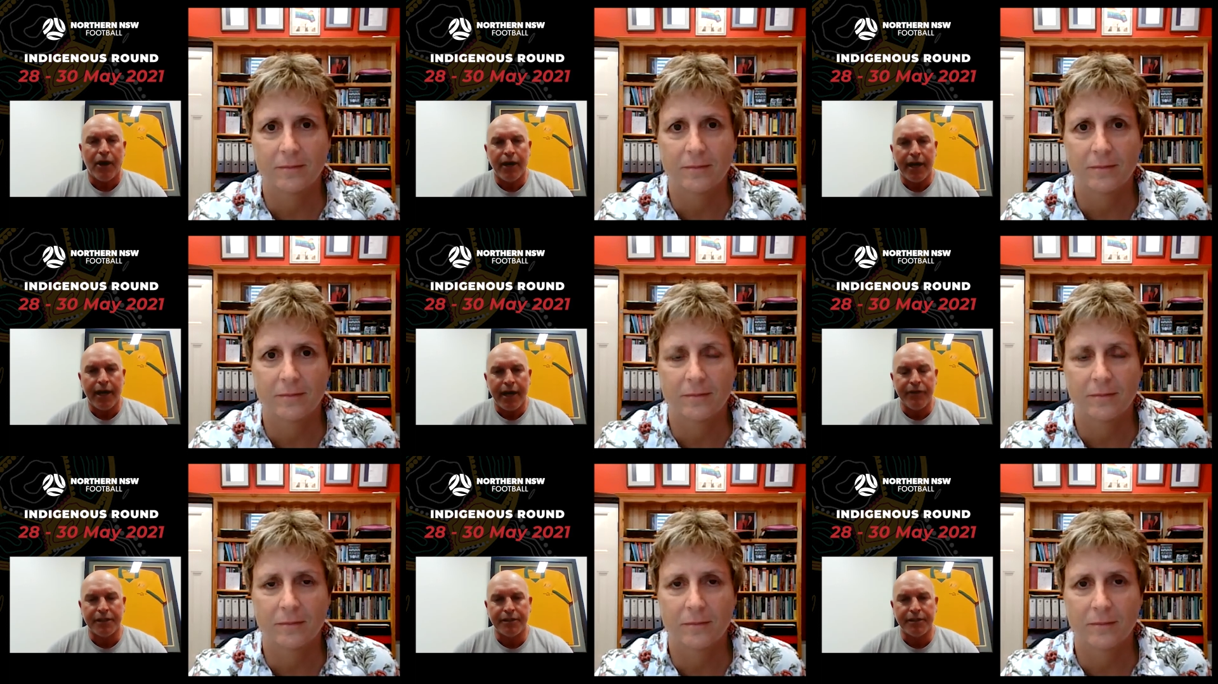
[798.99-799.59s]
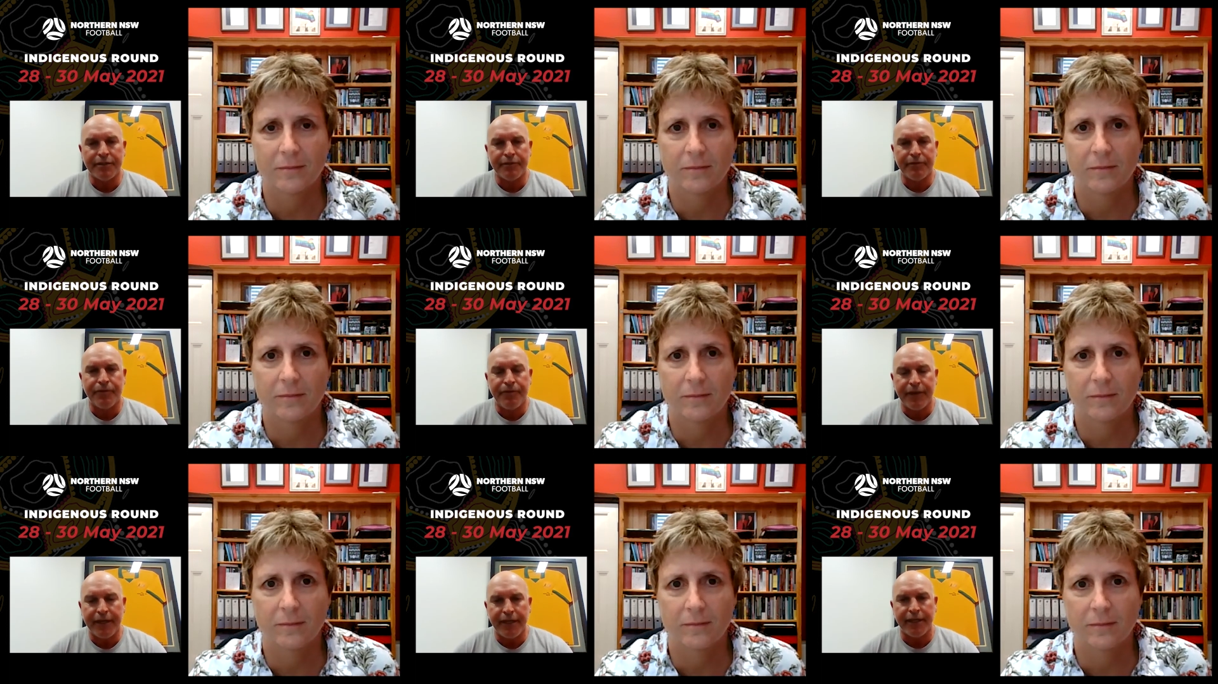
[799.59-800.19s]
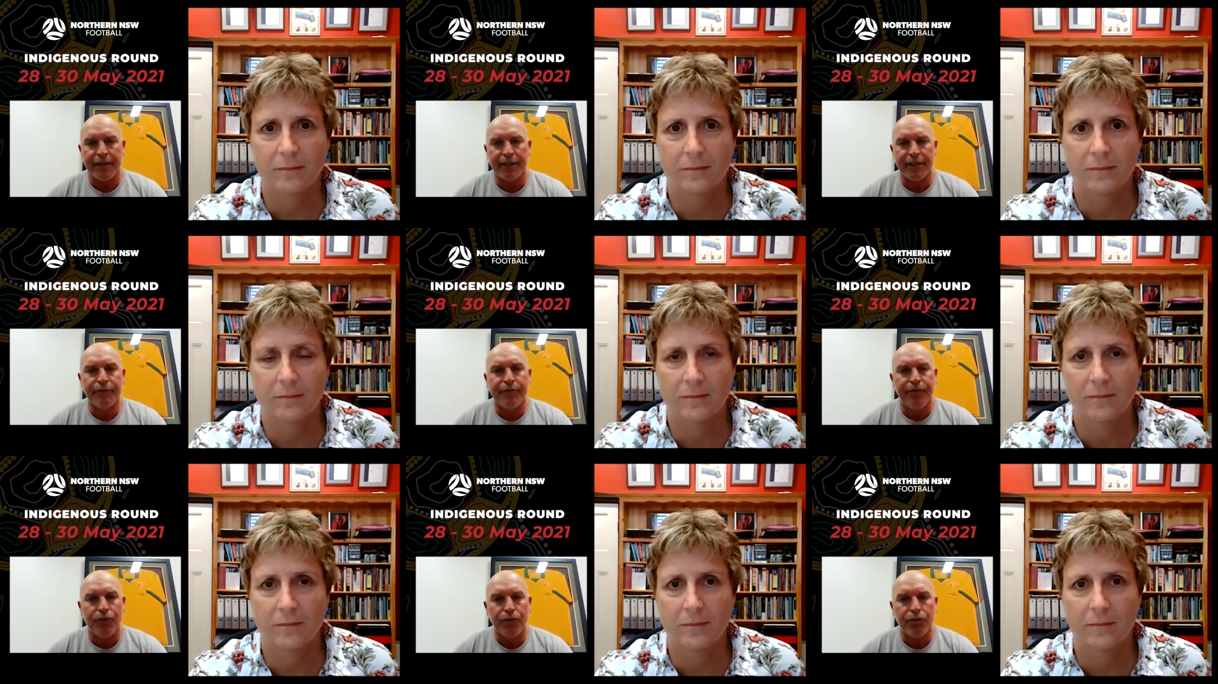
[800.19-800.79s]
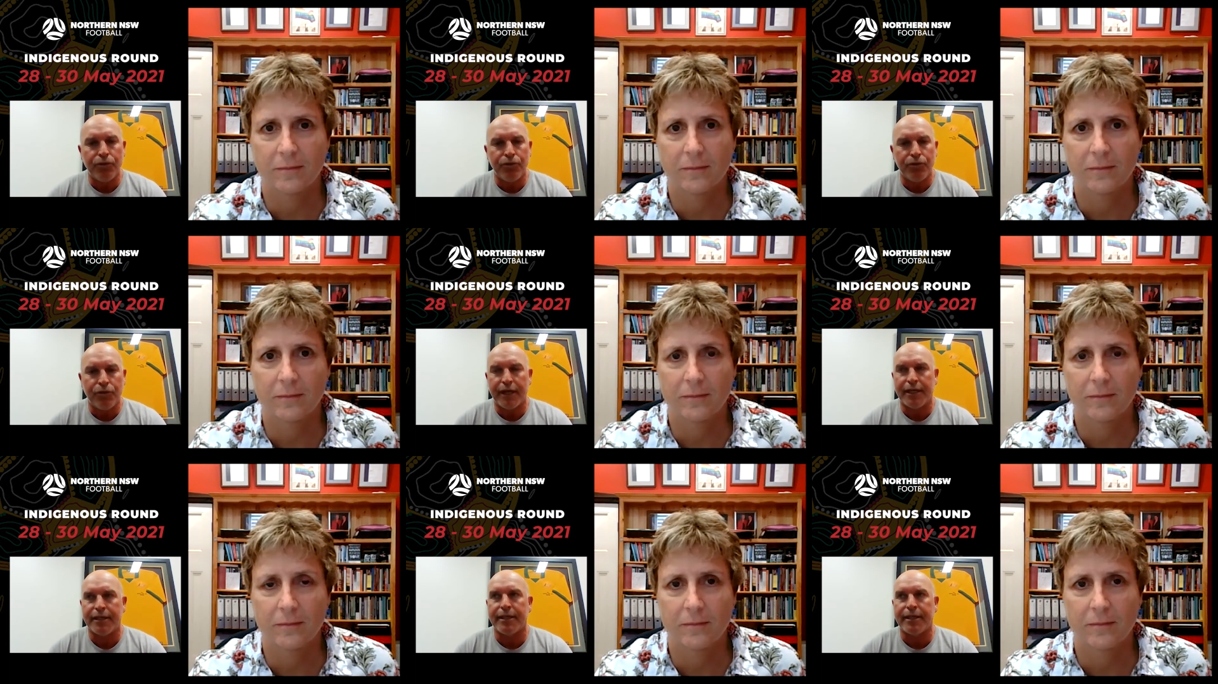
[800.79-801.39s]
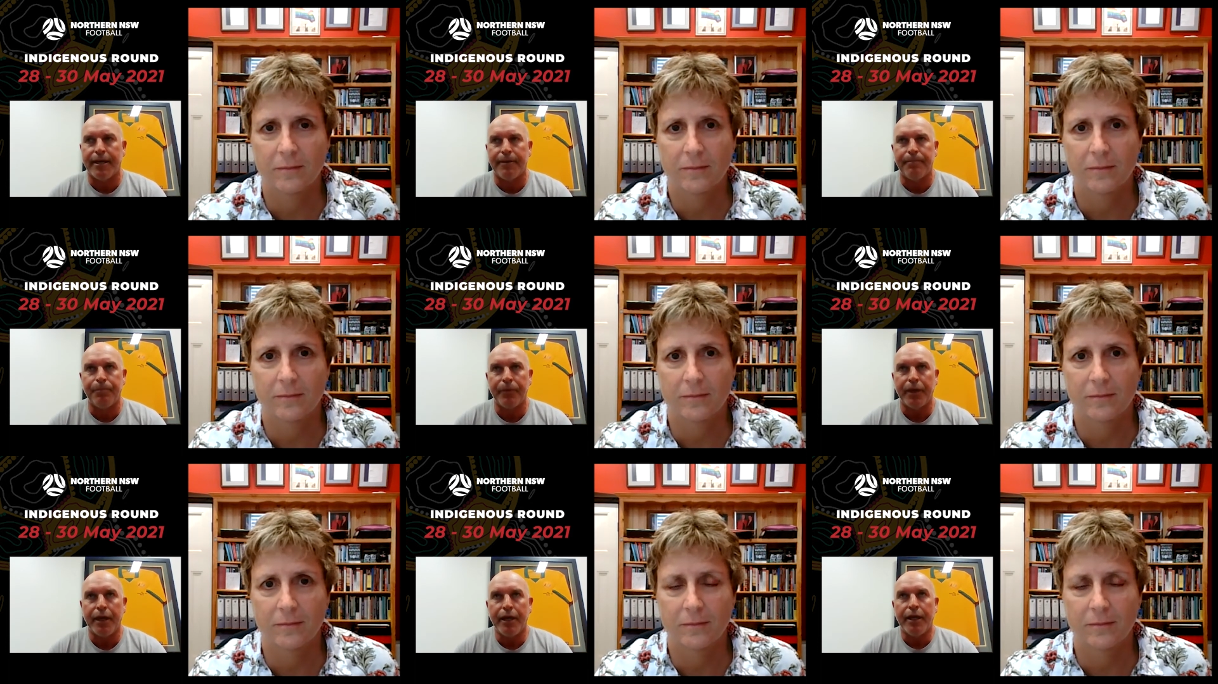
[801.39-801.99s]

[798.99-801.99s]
Speaker 1: I have this feeling, this view that um,